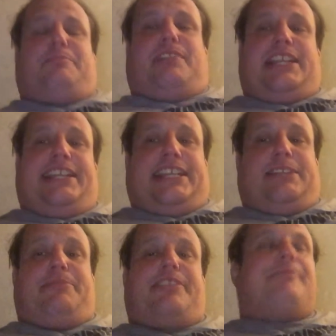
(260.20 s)
to playing
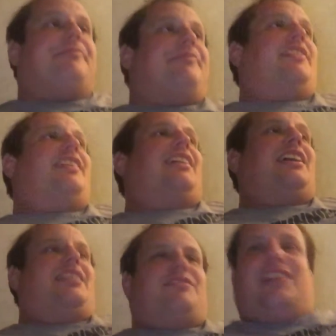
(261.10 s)
games.
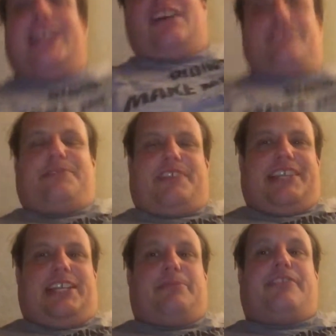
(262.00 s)
Trying out different
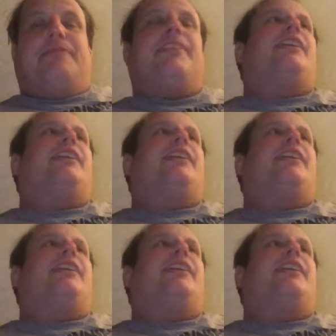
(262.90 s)
games.